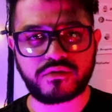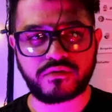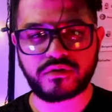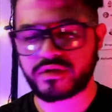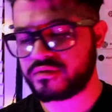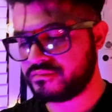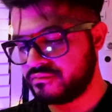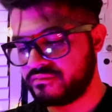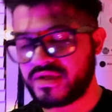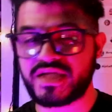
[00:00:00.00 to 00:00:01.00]
or in
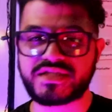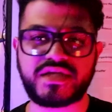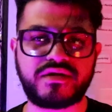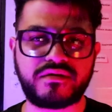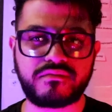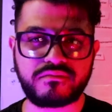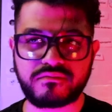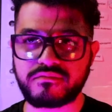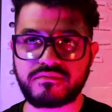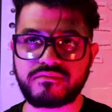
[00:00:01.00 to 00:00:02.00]

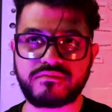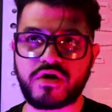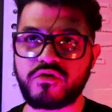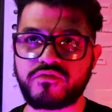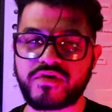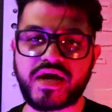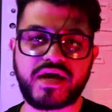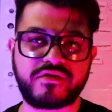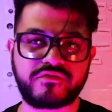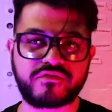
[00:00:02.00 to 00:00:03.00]

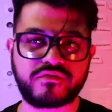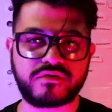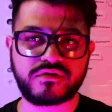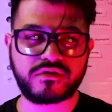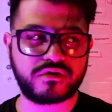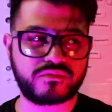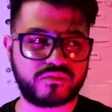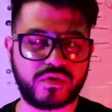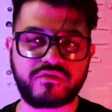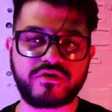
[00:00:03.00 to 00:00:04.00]
1805 or
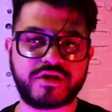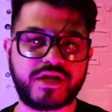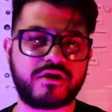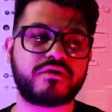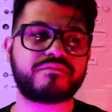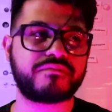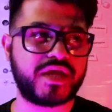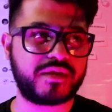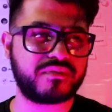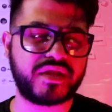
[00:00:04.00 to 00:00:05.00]
whatever year
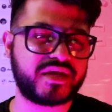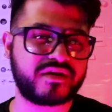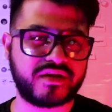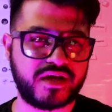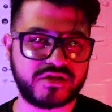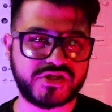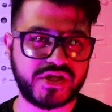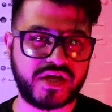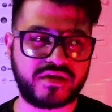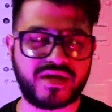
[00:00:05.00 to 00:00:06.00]
Abe Lincoln got
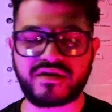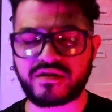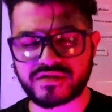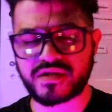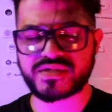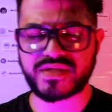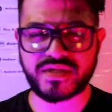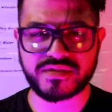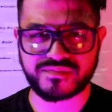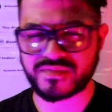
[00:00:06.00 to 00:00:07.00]
shot. I don't know. I'll, I'll see you
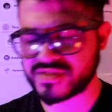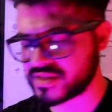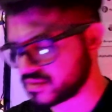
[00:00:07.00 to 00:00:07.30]
guys. I'll see